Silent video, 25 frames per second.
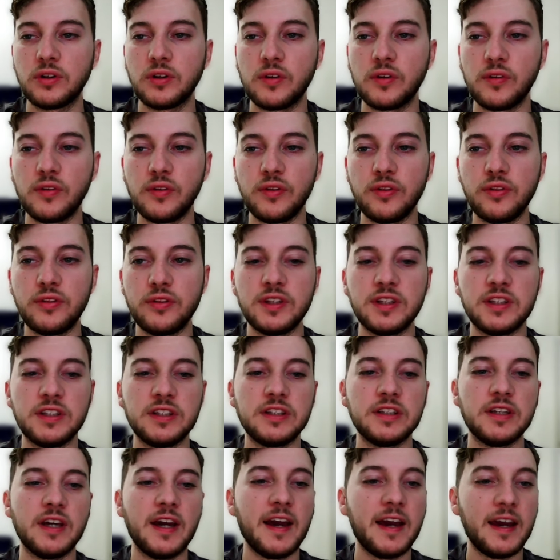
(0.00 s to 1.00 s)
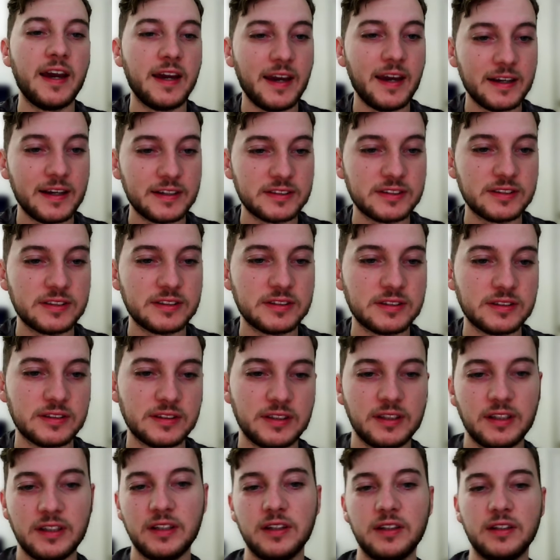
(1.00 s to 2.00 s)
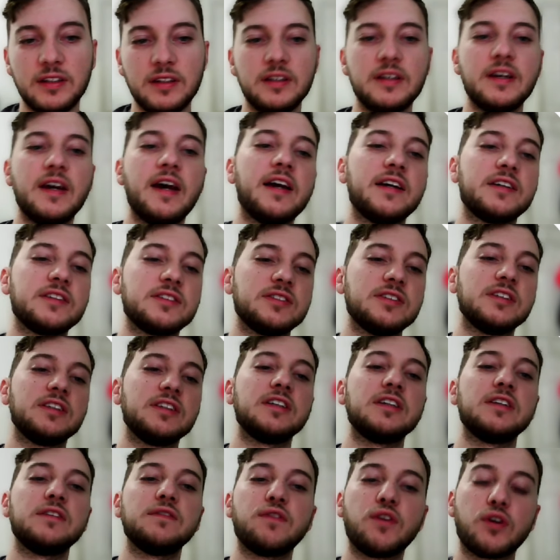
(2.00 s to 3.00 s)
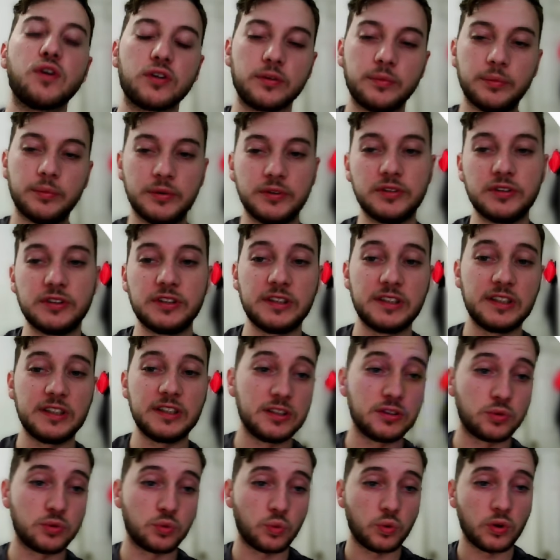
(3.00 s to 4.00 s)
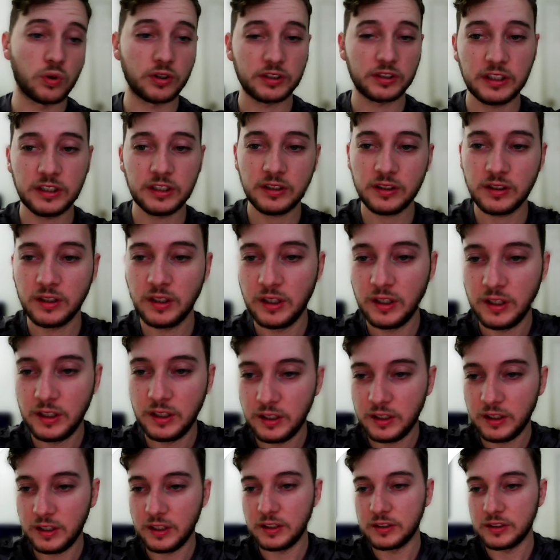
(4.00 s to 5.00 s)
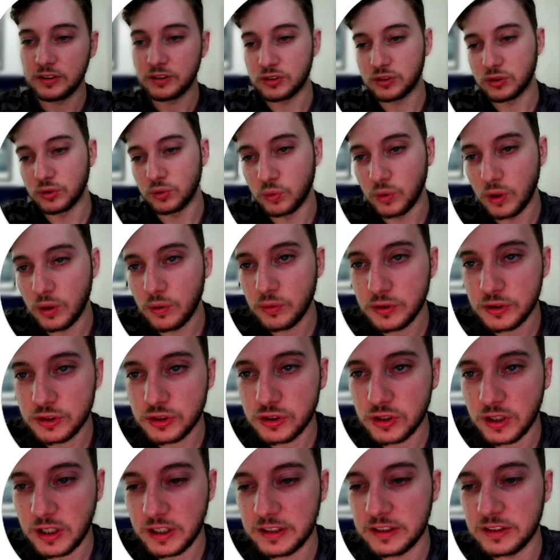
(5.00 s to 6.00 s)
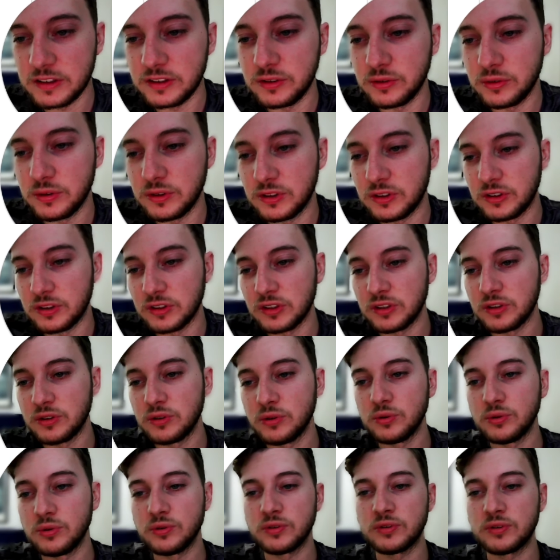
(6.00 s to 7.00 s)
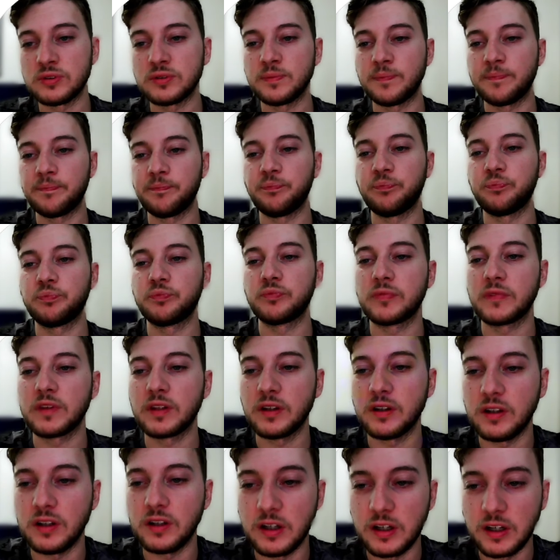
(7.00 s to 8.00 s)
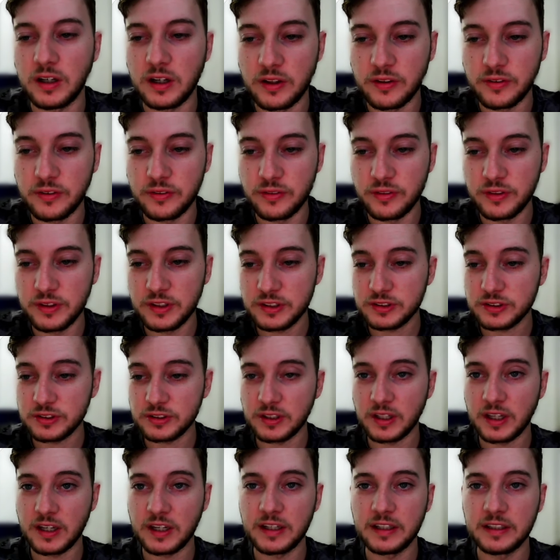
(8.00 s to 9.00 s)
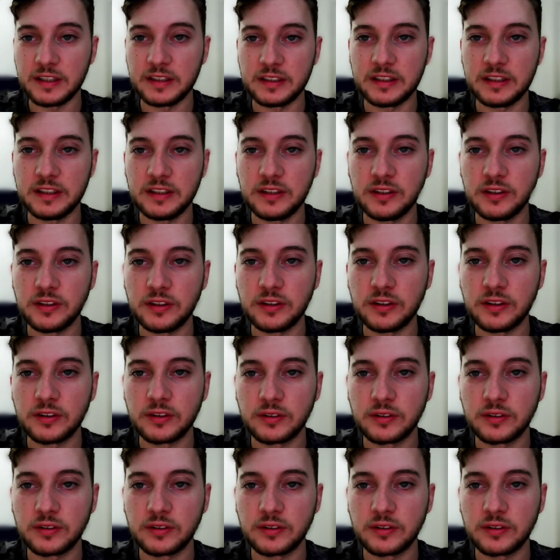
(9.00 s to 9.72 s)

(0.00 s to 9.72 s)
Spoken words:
the XE vulnerability is working. So what we're trying to do is use this line here.